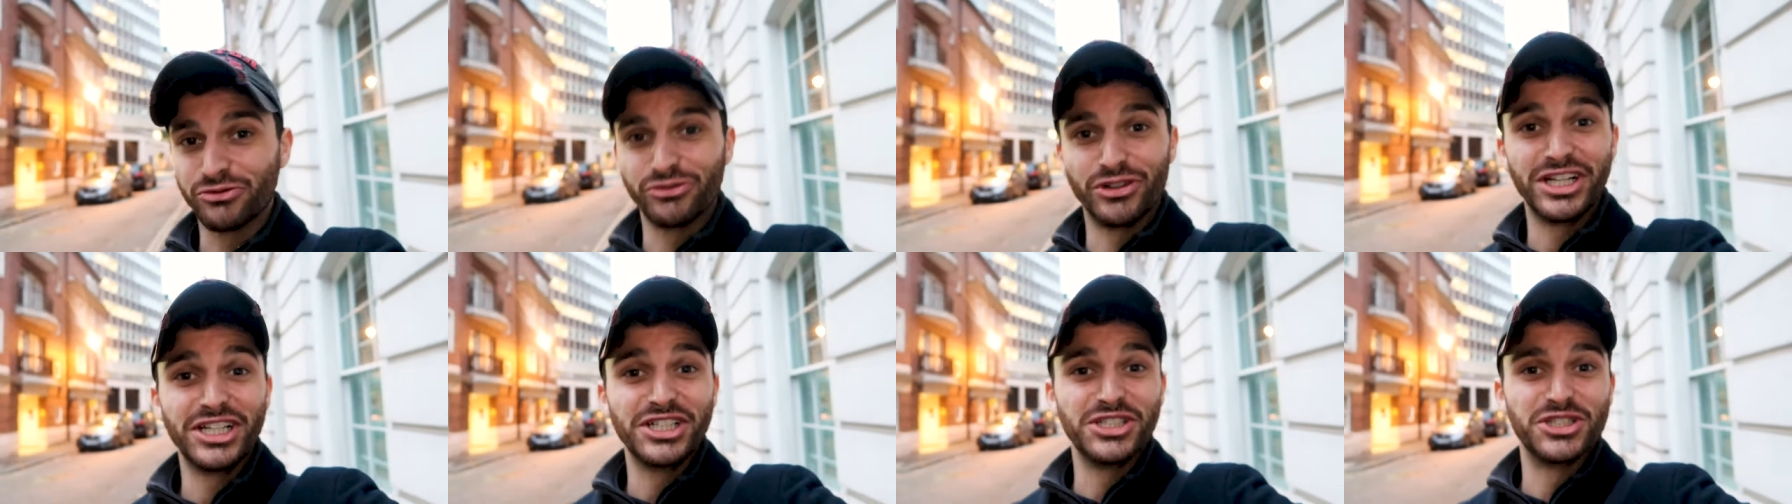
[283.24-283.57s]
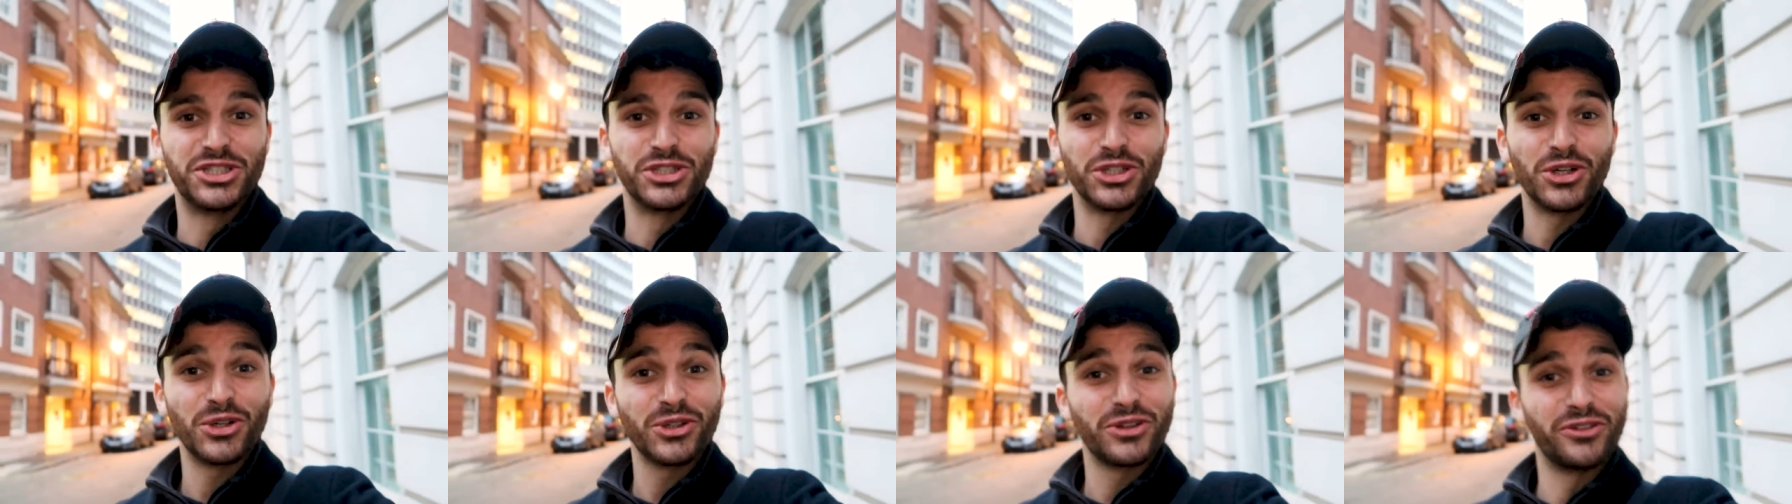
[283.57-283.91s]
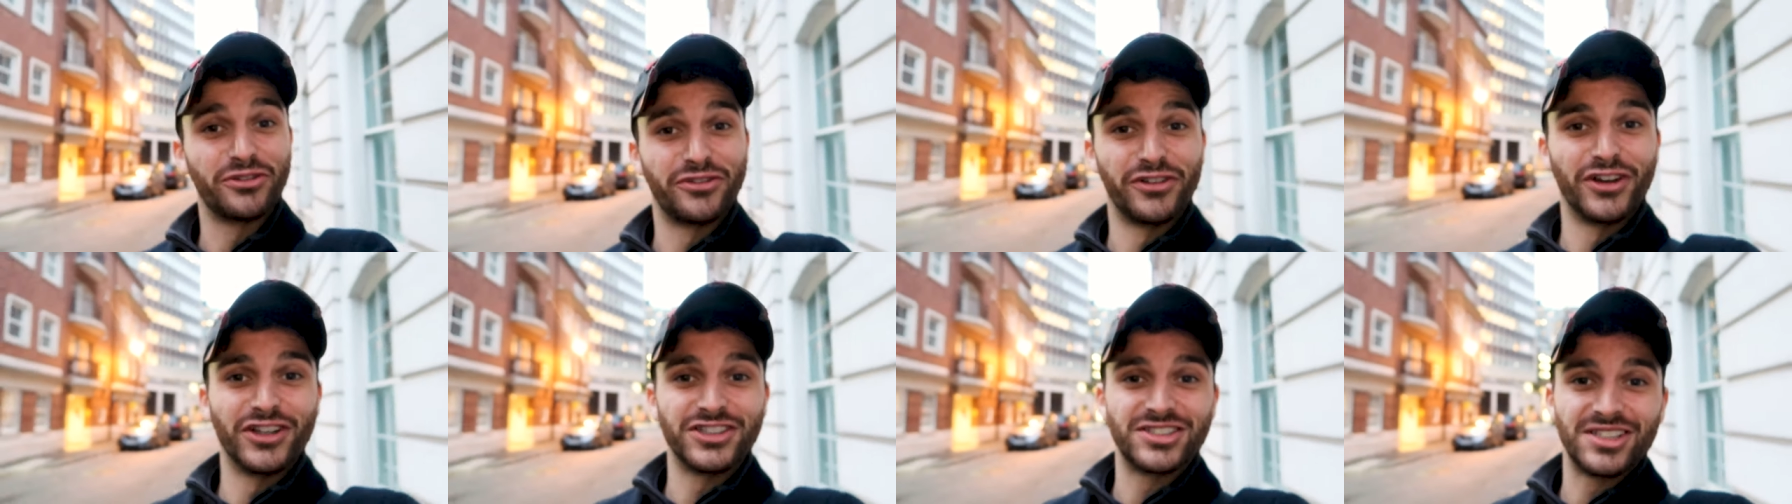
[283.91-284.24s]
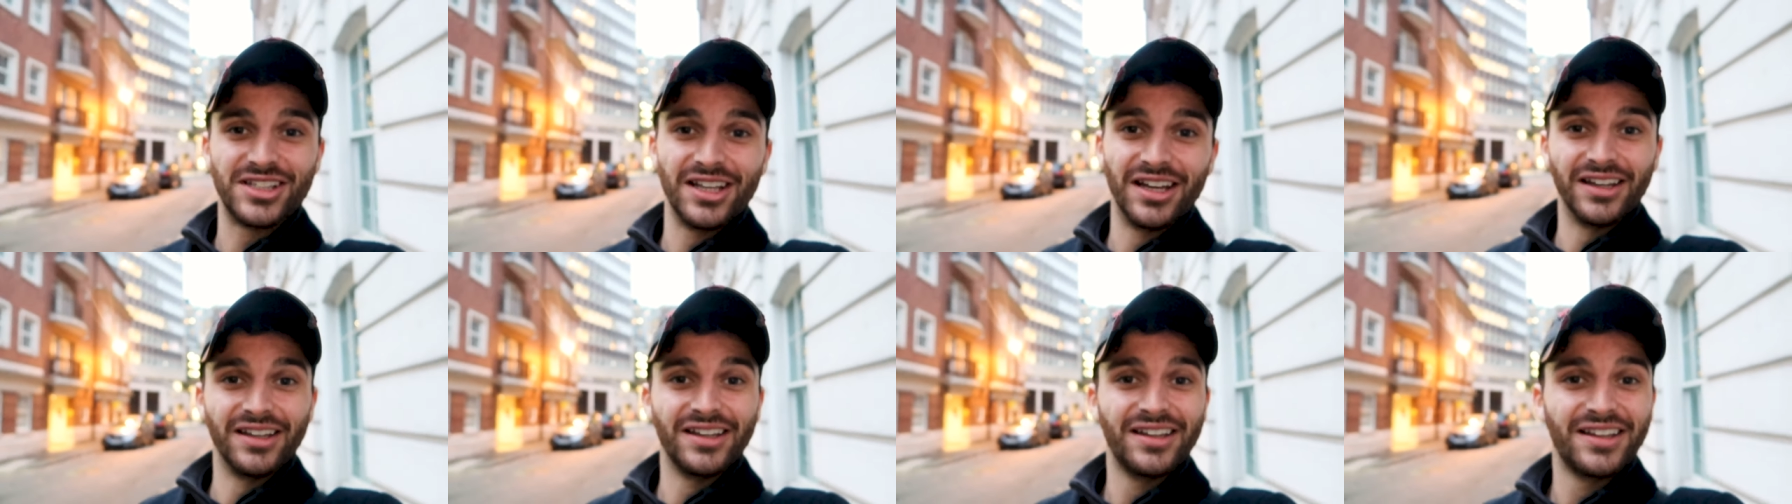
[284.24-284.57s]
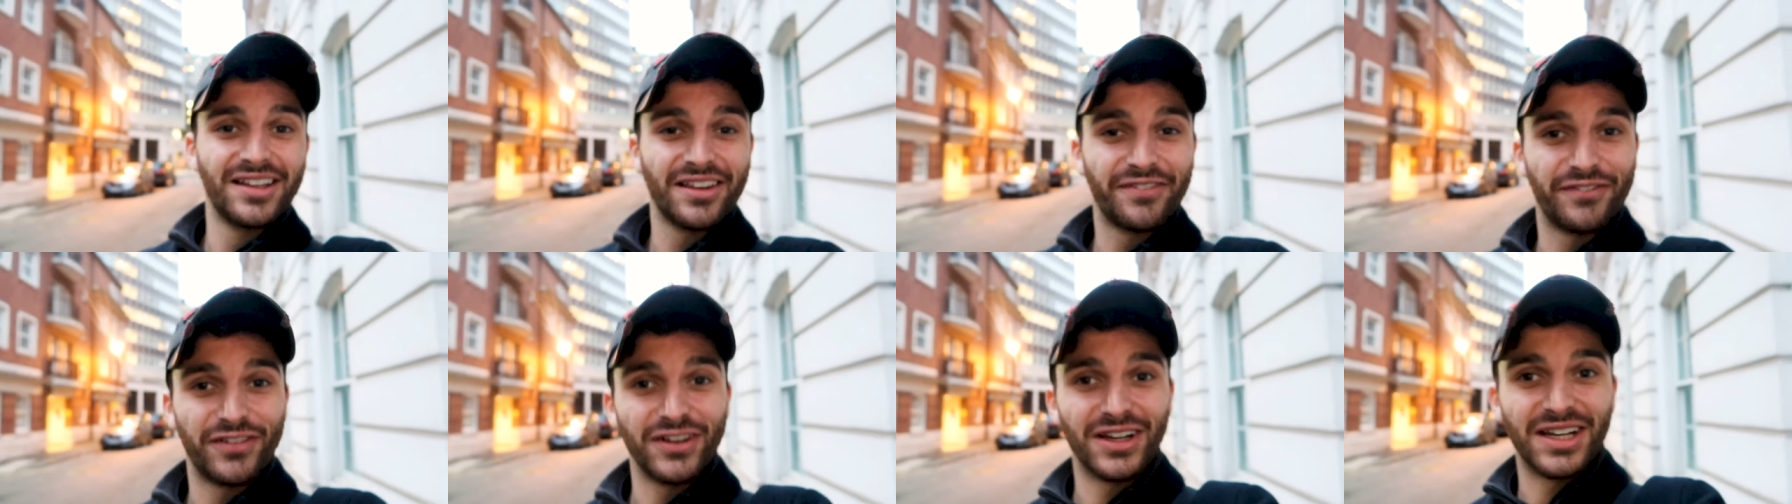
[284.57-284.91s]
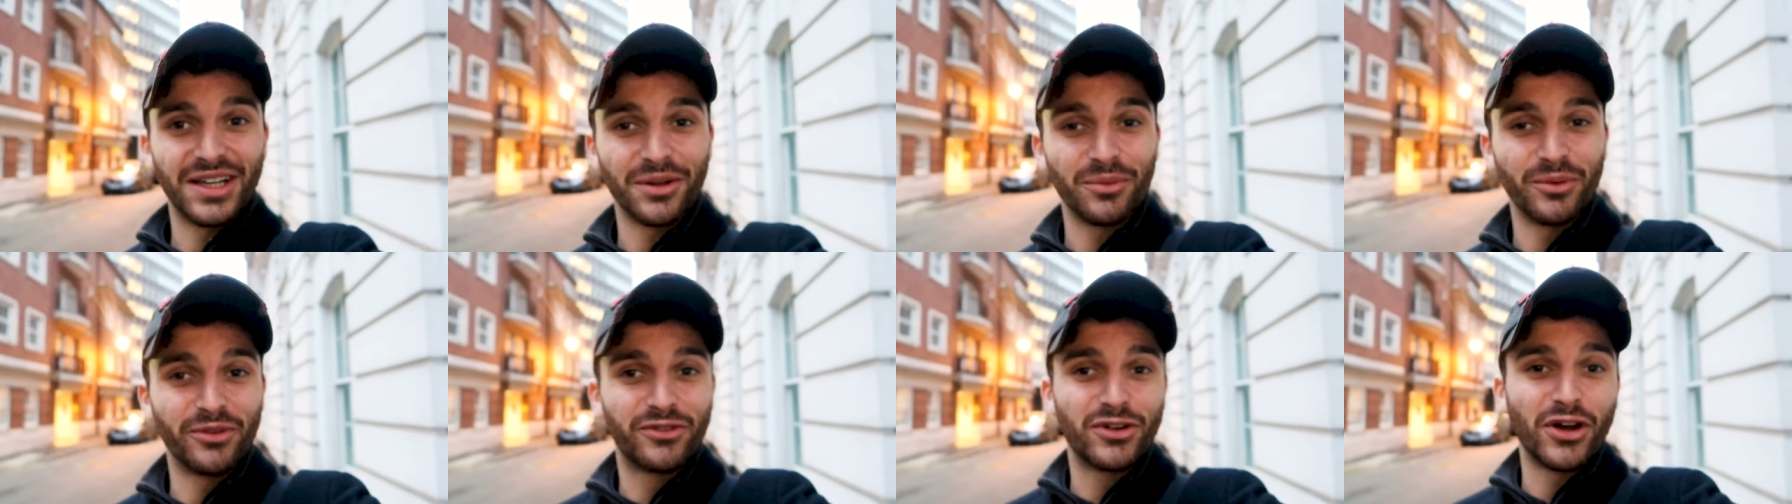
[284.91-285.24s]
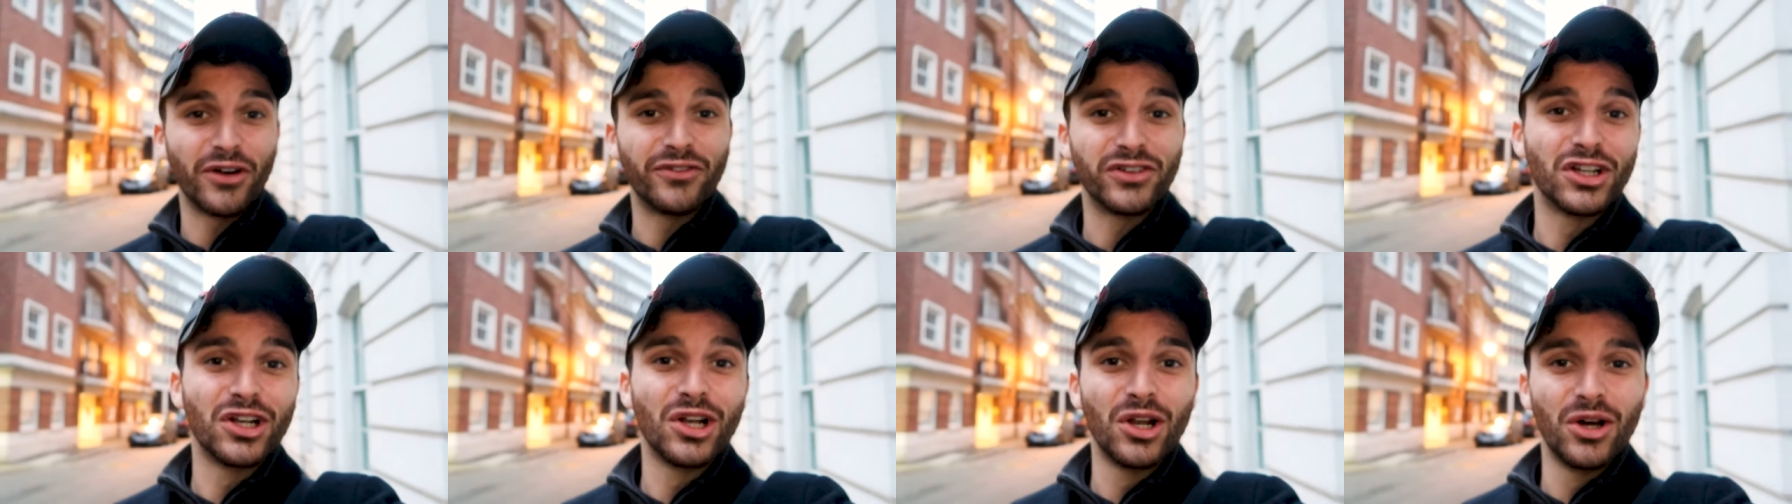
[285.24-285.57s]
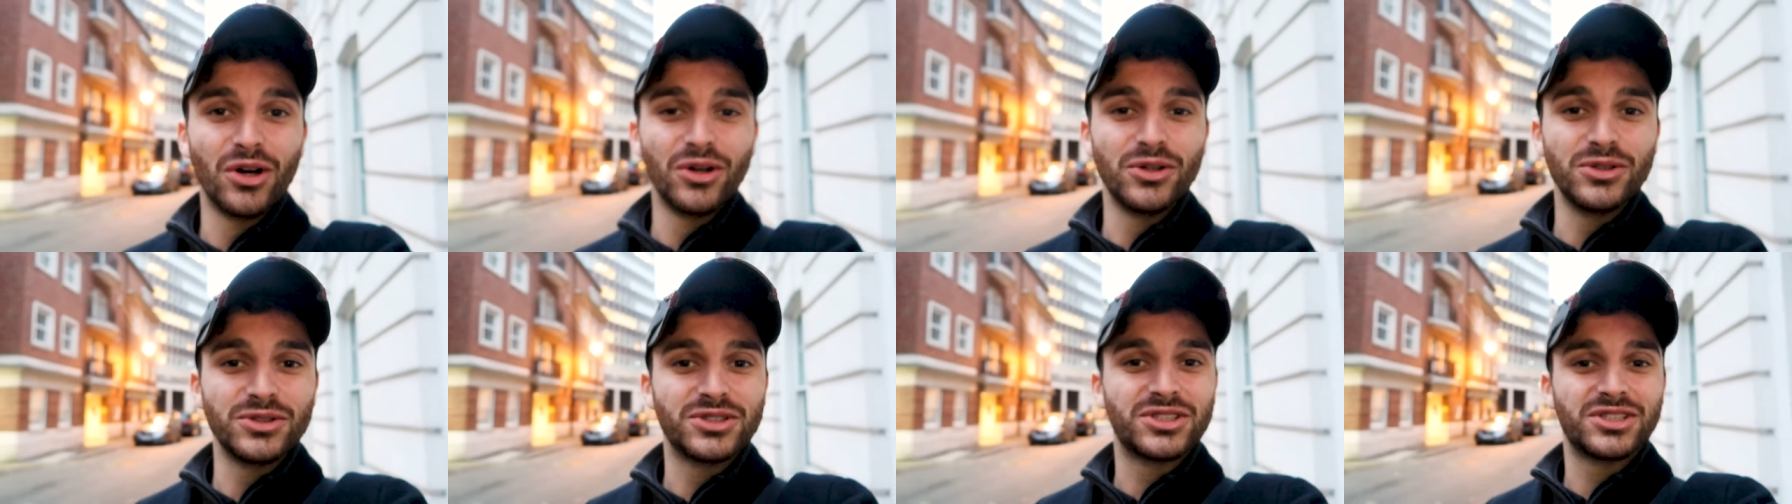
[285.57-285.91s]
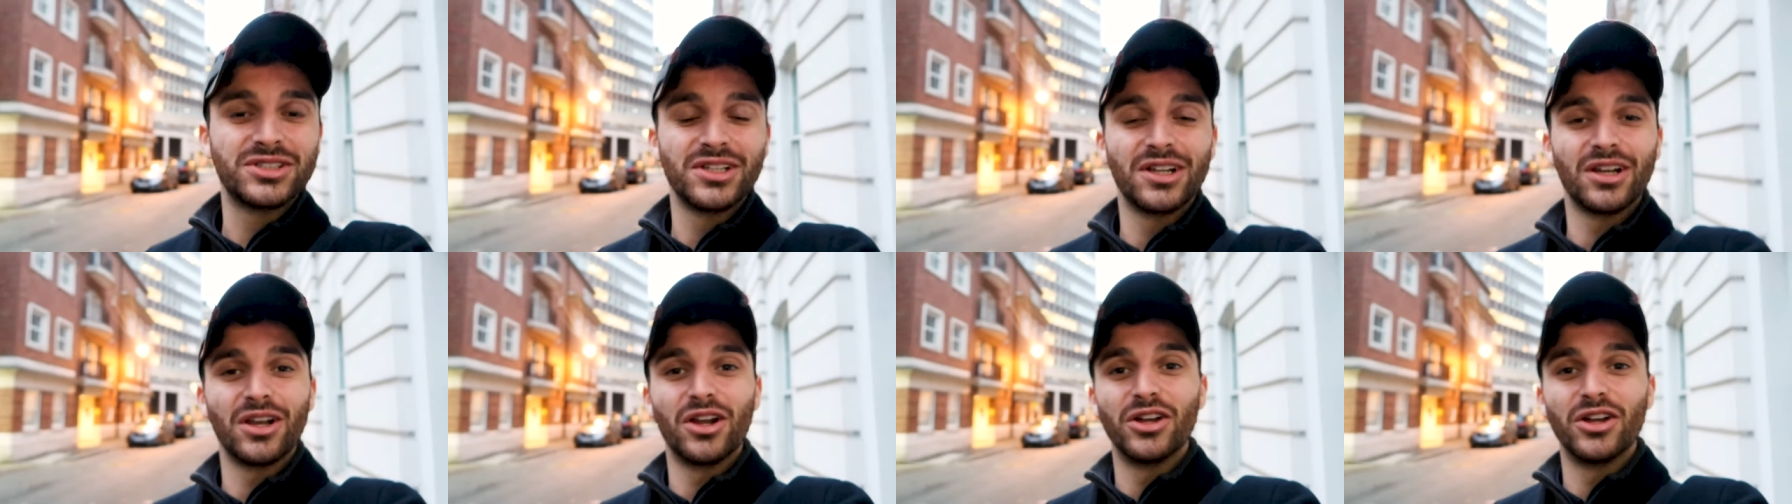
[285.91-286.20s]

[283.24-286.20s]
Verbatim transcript: Really enjoyed the first day. I feel like we've covered loads,